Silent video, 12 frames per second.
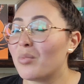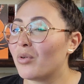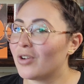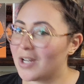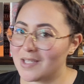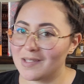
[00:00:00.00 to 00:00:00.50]

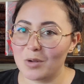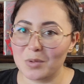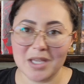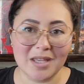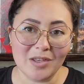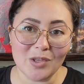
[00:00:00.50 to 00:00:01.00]
pretty
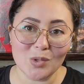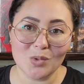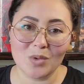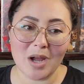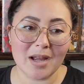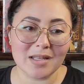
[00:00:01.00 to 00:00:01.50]
slowly.
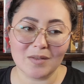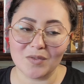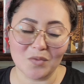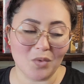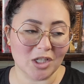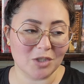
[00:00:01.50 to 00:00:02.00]
You guys,
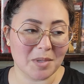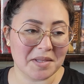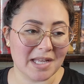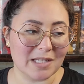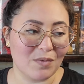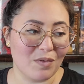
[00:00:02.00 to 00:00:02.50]
if you've watched my
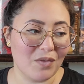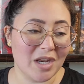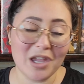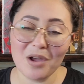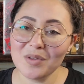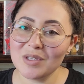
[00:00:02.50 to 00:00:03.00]
last few
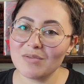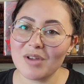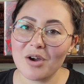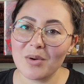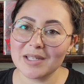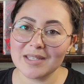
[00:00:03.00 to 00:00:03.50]
videos, you
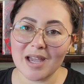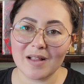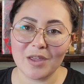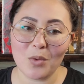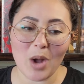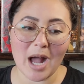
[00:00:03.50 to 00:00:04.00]
know
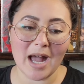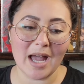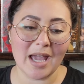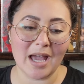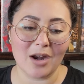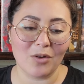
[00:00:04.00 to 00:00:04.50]
exactly
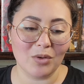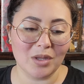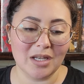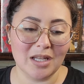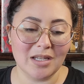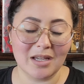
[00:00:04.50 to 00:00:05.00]
why. I don't
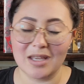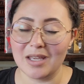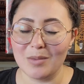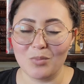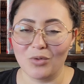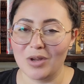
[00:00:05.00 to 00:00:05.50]
really need to
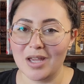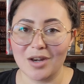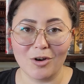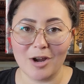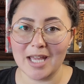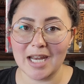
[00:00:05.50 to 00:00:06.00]
keep
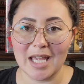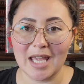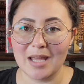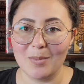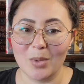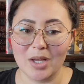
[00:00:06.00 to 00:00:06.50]
reiterating
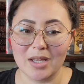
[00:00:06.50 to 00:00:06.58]
it,